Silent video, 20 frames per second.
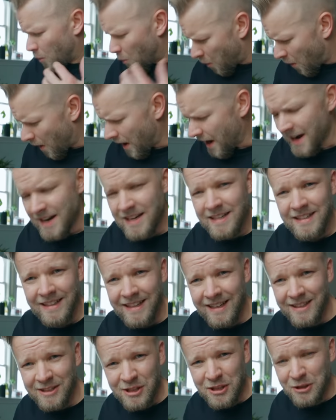Why
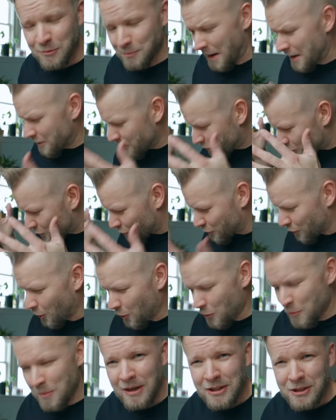did I just spend
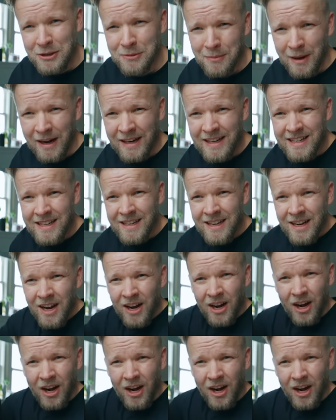so much money